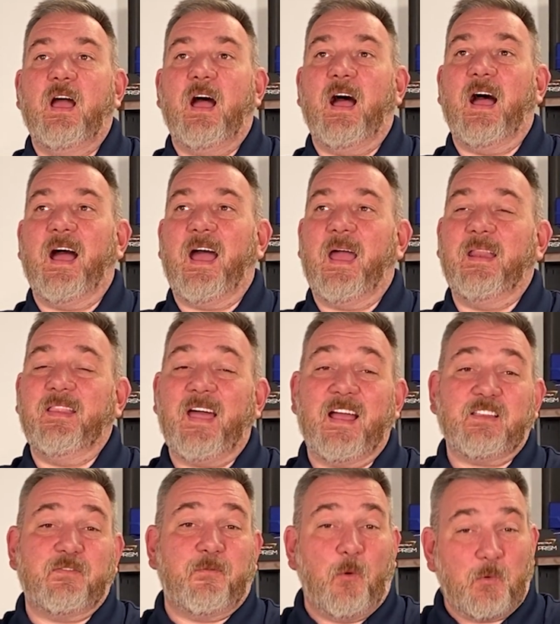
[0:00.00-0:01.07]
and
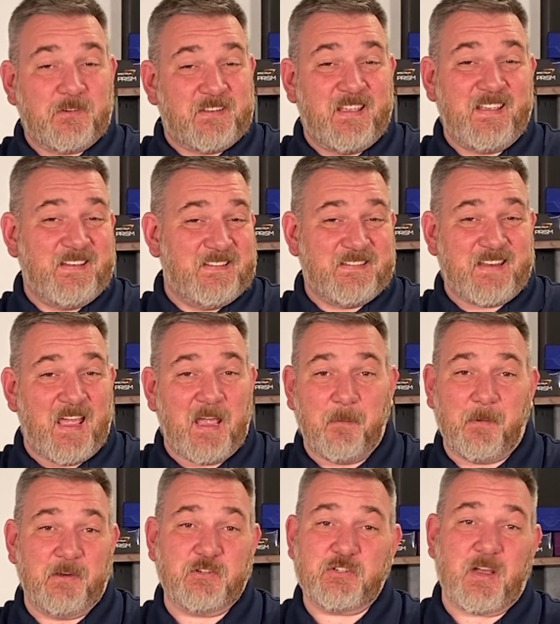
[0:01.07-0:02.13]
that's 14
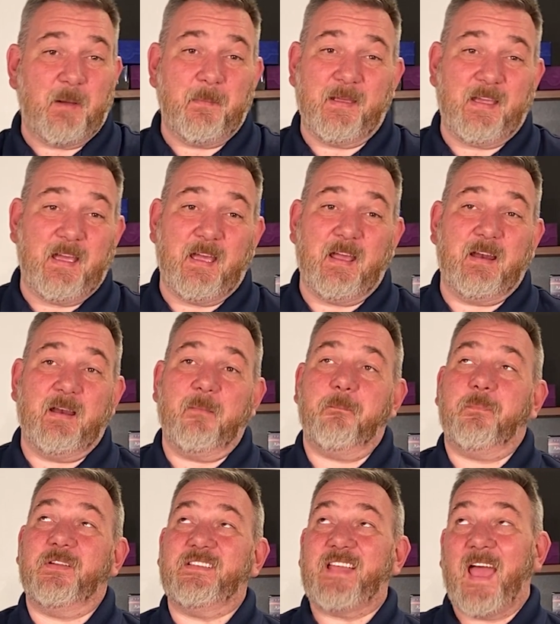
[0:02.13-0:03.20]
damage coming in,
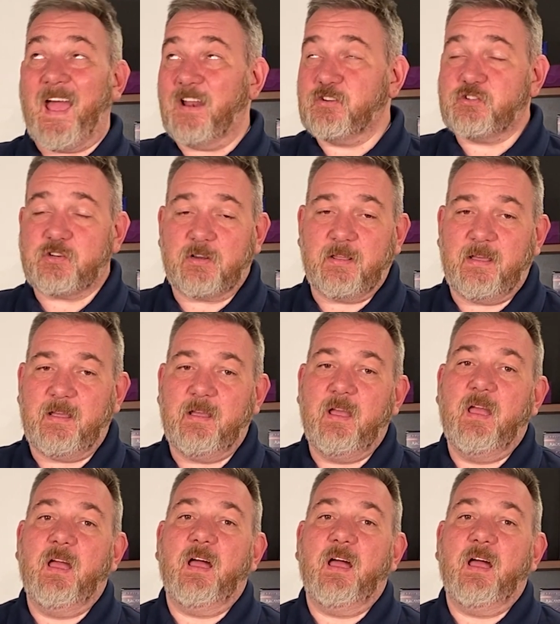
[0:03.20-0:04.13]
potentially